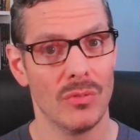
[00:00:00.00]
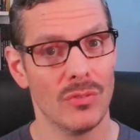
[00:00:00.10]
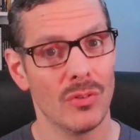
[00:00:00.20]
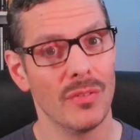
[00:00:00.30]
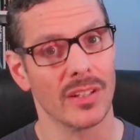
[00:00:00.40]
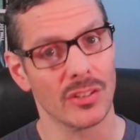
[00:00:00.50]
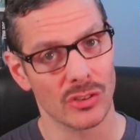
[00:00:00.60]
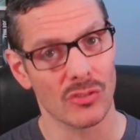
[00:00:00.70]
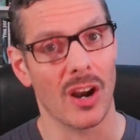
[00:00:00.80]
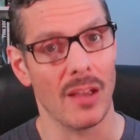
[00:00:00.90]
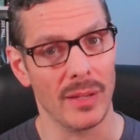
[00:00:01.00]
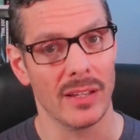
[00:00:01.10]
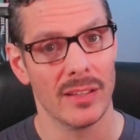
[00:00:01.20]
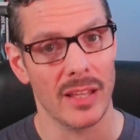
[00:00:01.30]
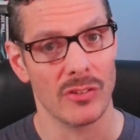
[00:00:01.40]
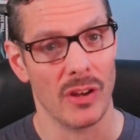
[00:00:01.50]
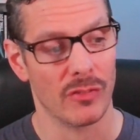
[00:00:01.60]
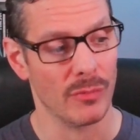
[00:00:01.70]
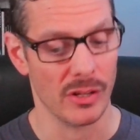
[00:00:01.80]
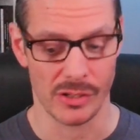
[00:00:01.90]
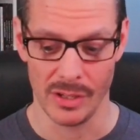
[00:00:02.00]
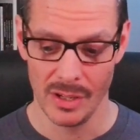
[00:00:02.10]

sort of like describing that transformation